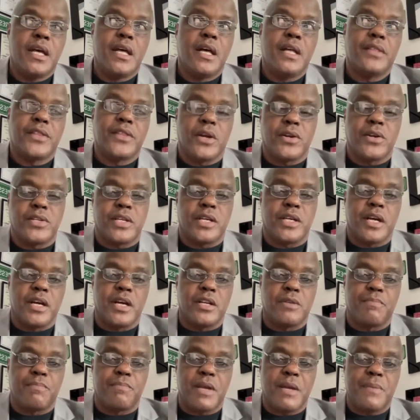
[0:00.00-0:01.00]

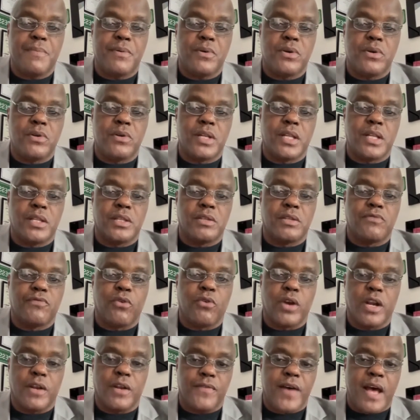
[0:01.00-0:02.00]
1,300 people in
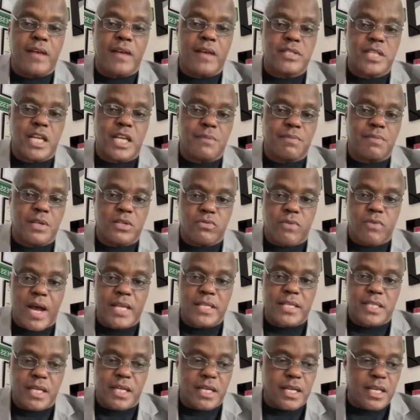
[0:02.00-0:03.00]
45 states plus
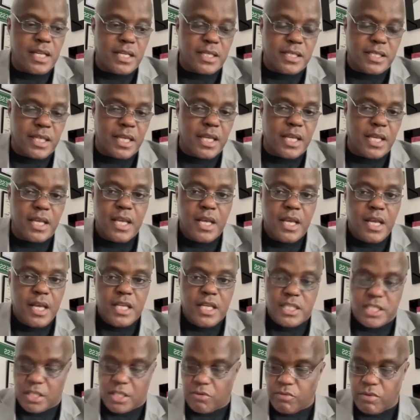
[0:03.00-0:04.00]
Washington, D.C.
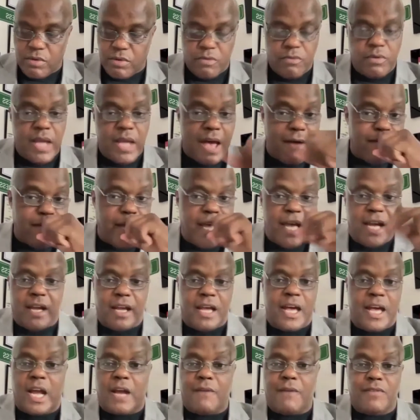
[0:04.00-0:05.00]
So we have a
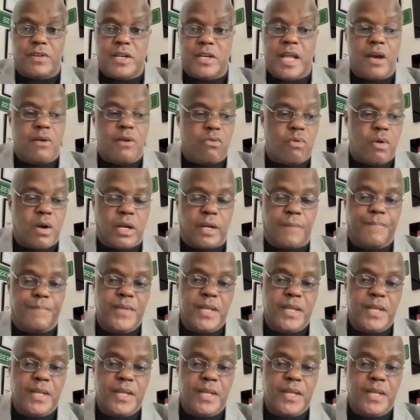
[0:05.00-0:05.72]
heck of a network.